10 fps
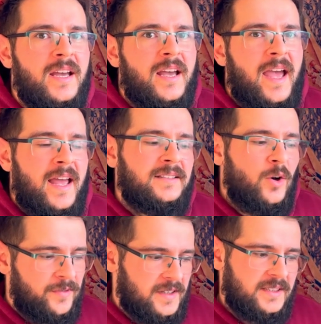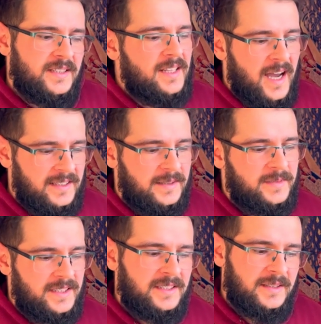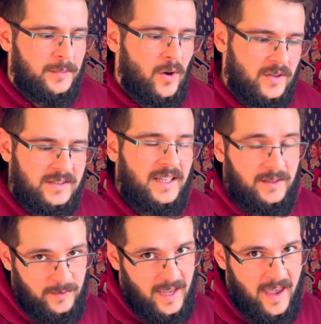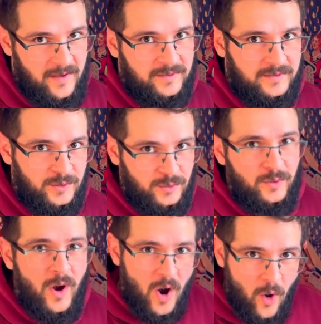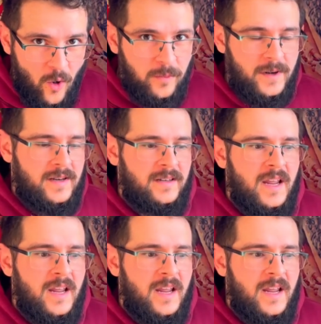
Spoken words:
and obviously the items in the box that we have to open